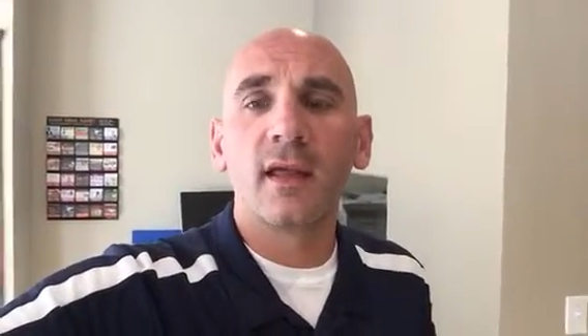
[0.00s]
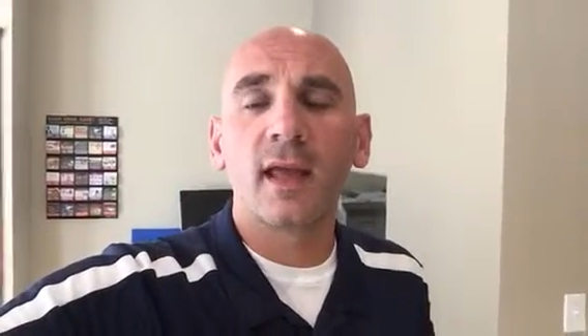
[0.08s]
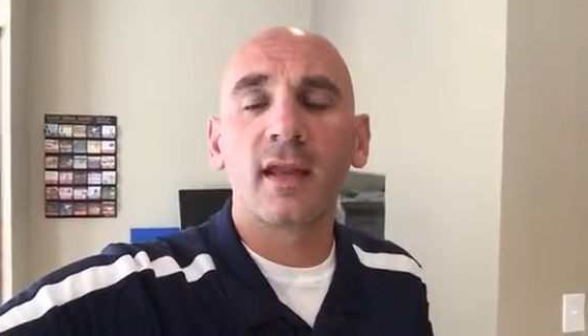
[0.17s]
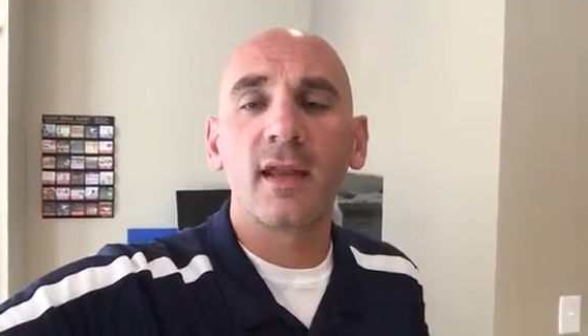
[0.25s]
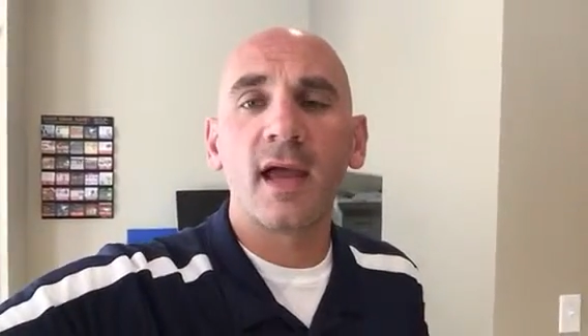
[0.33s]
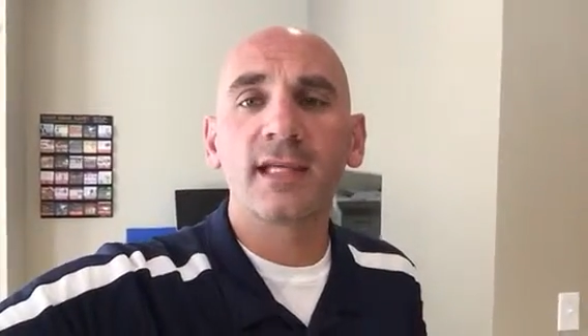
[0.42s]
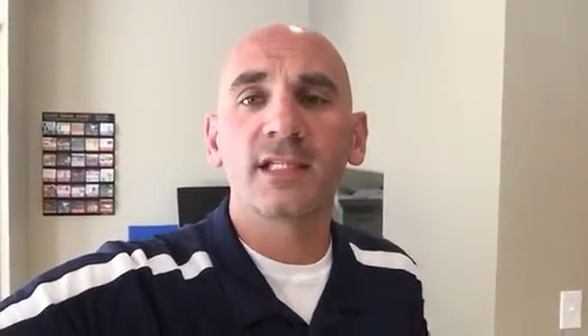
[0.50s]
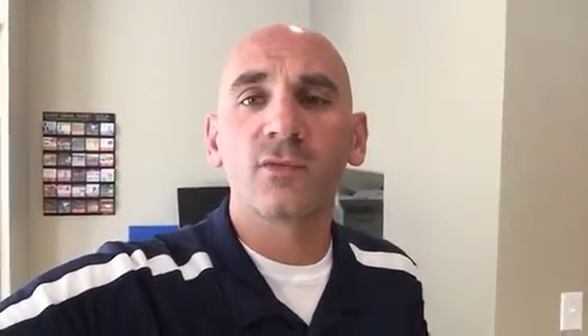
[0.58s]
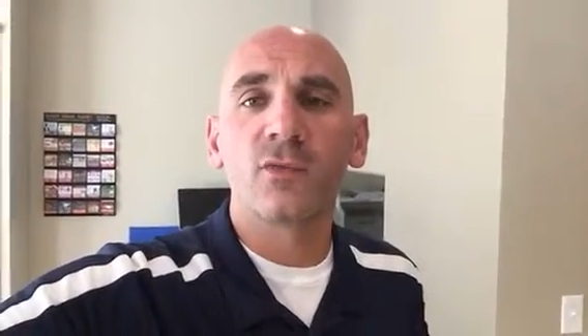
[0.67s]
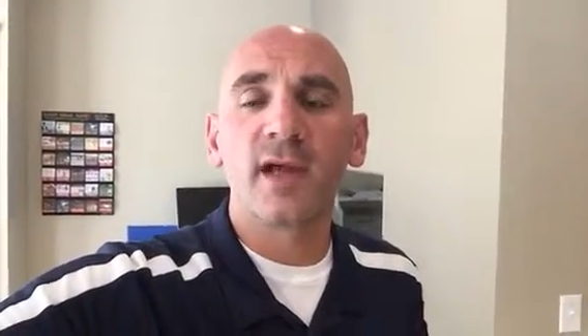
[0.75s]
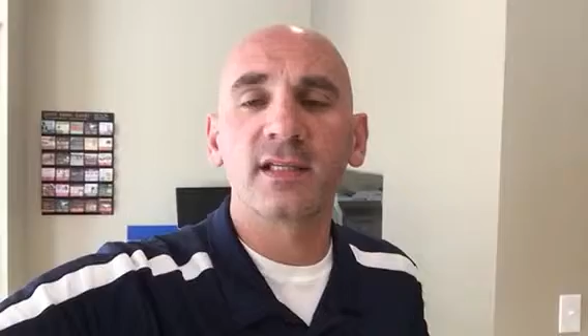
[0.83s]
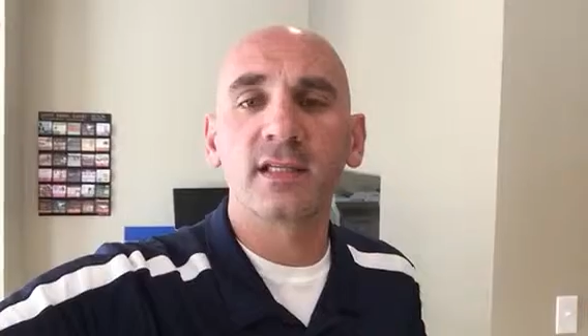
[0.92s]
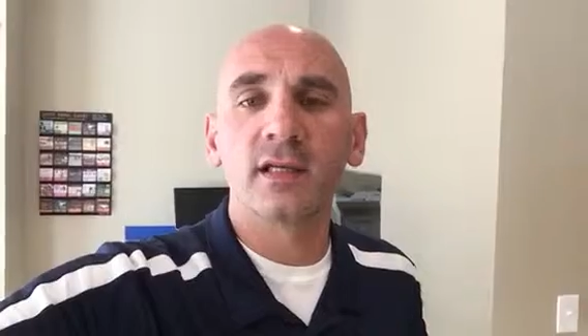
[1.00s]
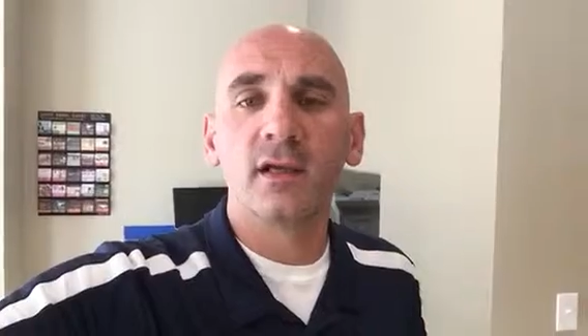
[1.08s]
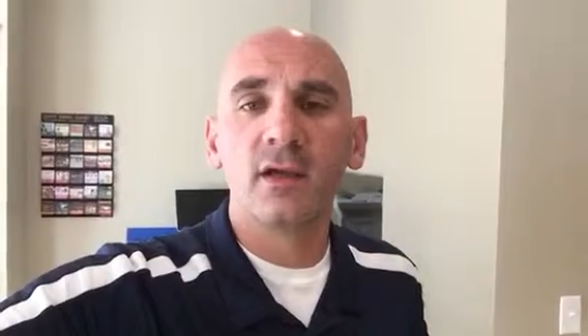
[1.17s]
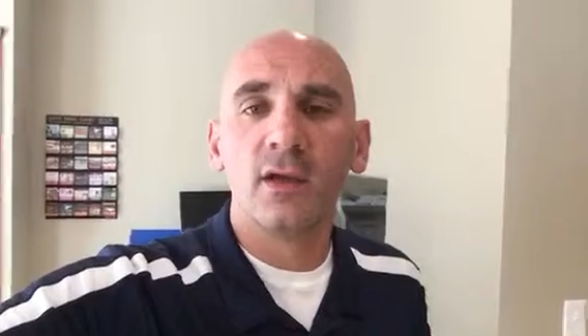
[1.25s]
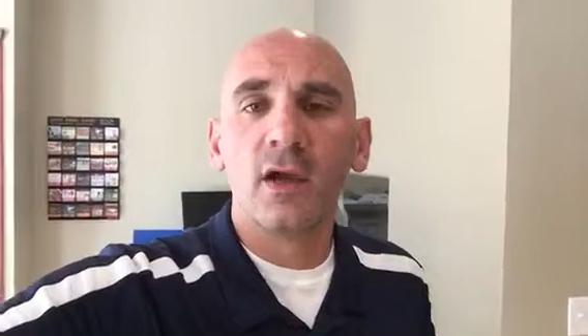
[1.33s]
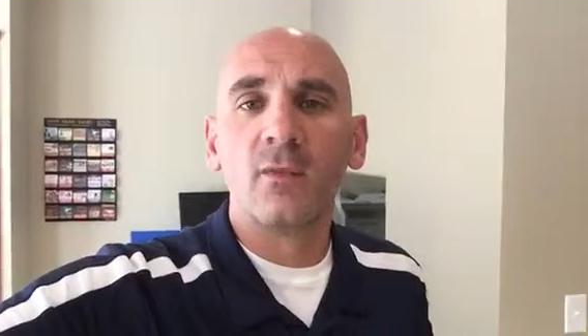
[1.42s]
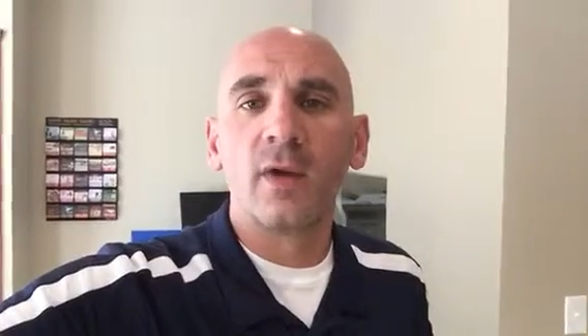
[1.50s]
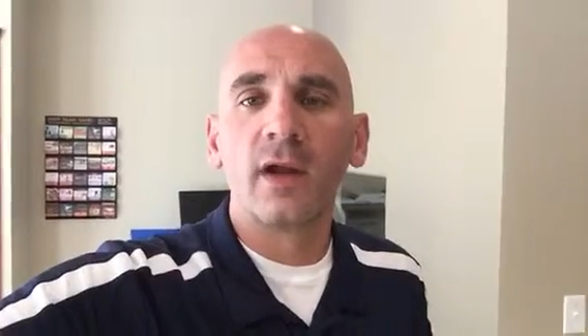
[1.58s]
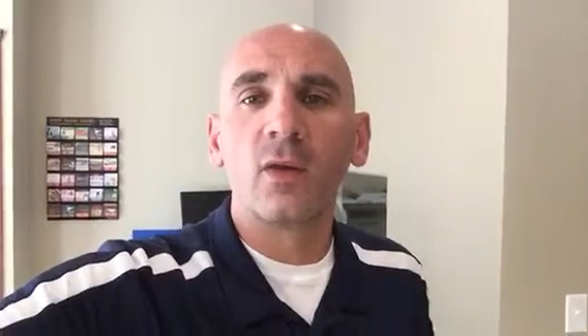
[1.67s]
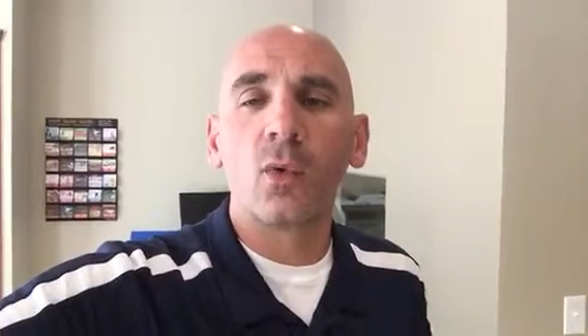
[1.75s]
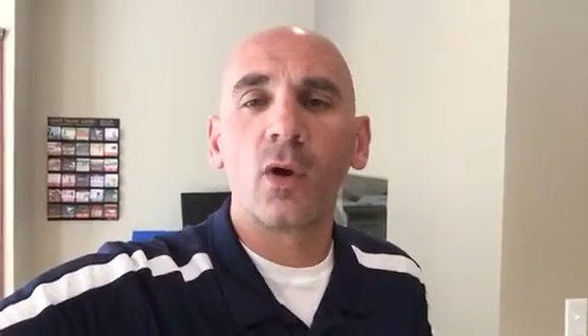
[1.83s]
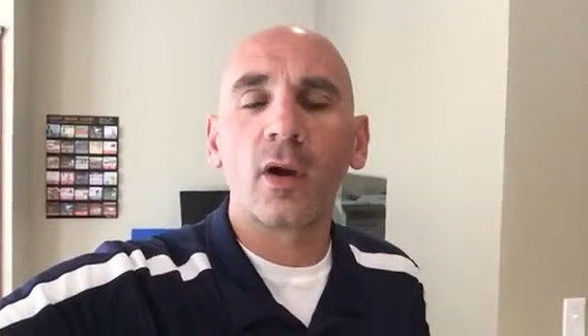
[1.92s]
got nice and rested, and
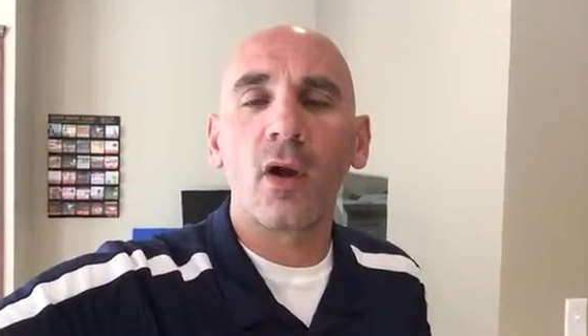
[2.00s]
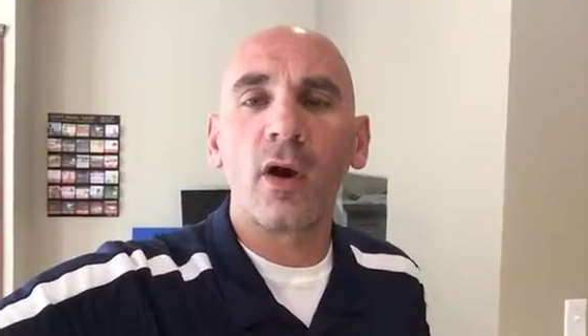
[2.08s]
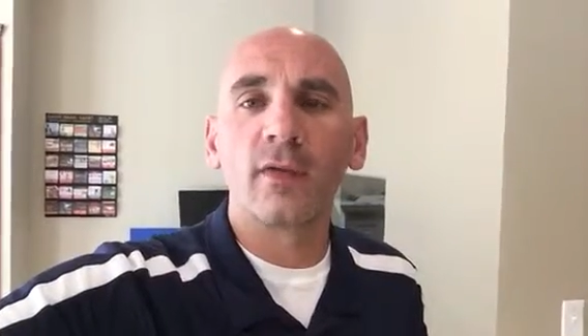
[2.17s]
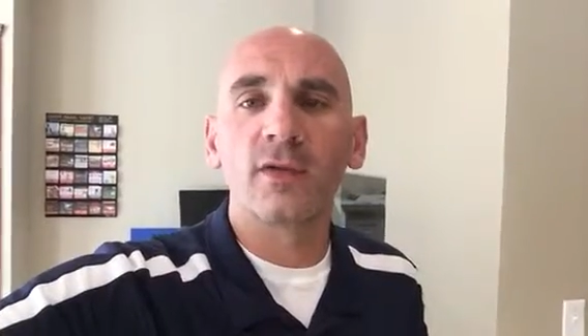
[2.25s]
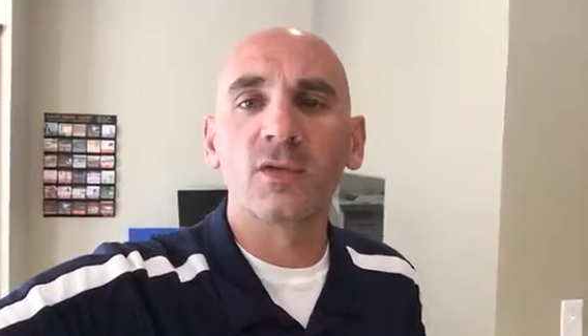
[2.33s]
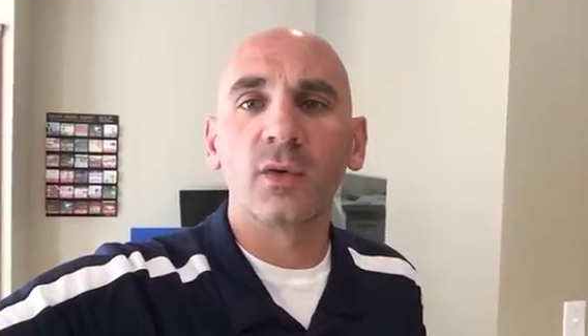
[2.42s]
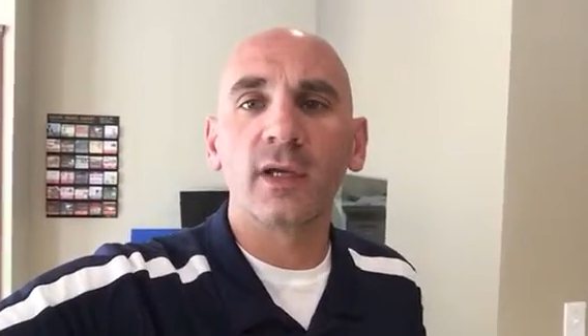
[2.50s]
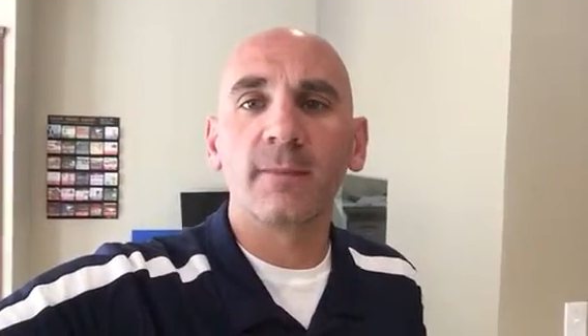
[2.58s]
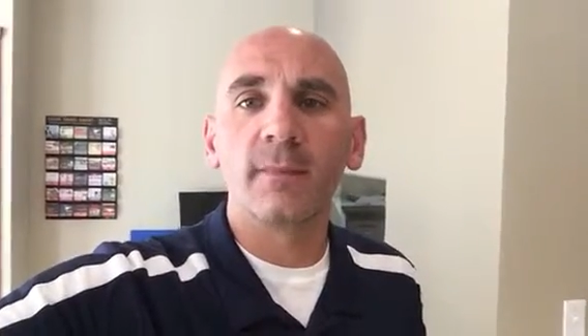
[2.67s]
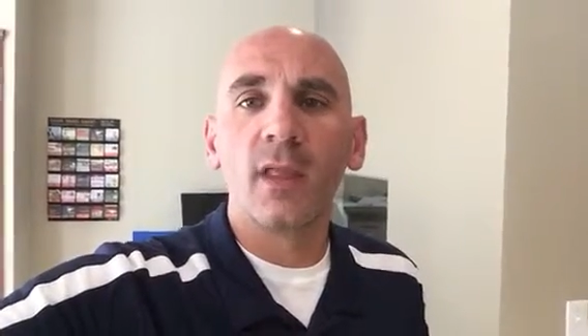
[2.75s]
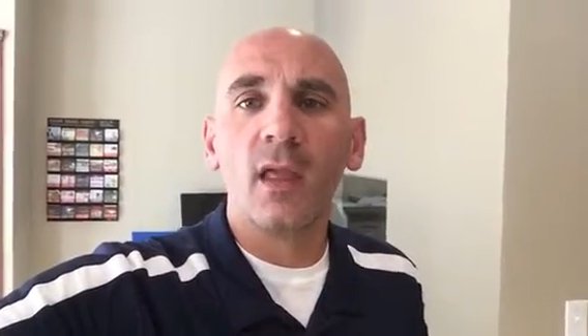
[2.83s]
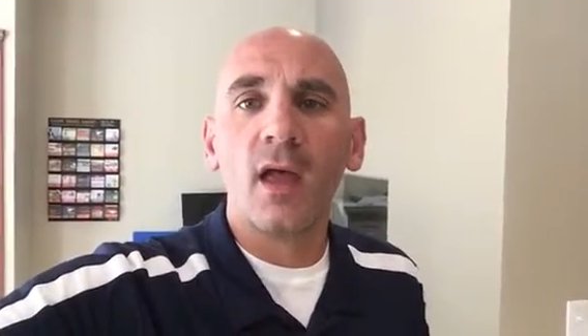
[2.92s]
ready to work hard this week.